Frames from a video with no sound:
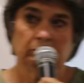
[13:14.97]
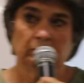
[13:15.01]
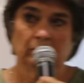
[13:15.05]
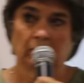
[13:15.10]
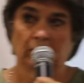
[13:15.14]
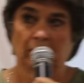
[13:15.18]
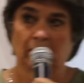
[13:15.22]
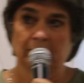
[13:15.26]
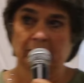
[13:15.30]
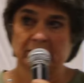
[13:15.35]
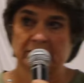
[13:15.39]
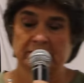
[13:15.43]

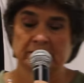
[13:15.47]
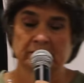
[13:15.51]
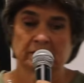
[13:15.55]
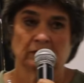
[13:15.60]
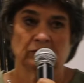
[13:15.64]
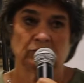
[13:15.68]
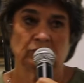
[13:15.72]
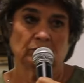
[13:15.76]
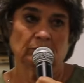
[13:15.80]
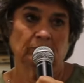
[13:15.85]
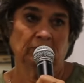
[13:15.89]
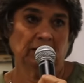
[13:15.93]
commas
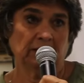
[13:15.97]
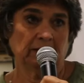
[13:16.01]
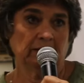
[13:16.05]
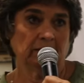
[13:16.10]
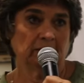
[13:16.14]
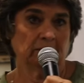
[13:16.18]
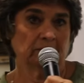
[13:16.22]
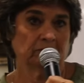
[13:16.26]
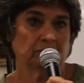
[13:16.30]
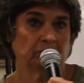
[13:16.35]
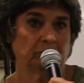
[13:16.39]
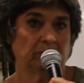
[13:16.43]
and your
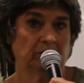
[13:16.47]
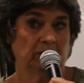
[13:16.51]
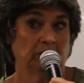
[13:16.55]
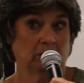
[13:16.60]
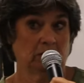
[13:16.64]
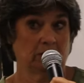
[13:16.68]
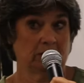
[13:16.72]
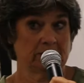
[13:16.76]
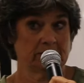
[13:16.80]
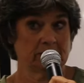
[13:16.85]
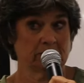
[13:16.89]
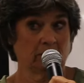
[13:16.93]
meanings,
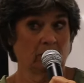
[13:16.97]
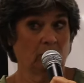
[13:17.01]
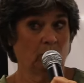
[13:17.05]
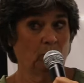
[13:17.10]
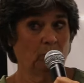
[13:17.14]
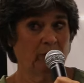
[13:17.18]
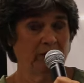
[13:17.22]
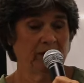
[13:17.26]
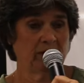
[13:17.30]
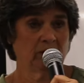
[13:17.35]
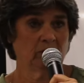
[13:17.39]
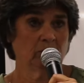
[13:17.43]
because
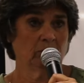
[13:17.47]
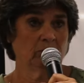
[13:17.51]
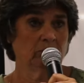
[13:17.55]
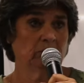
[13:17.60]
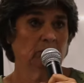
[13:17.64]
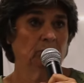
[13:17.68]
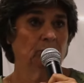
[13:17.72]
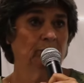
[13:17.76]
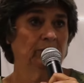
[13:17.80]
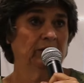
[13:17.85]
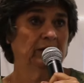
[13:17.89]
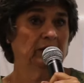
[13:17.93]
we can
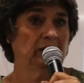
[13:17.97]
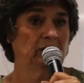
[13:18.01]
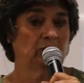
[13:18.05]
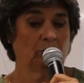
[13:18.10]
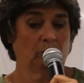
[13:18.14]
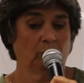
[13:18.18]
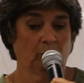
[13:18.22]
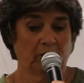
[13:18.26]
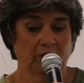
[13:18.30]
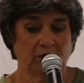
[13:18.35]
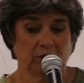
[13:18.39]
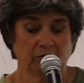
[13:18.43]
only read
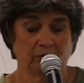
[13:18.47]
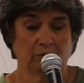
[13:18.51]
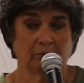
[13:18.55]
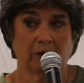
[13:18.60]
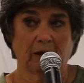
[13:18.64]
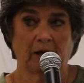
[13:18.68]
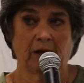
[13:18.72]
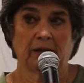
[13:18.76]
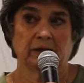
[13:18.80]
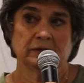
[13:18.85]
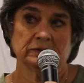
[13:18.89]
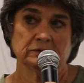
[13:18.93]
what you
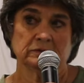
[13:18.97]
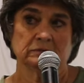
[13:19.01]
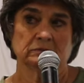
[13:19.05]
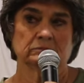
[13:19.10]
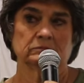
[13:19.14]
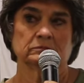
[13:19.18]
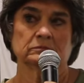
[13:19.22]
write.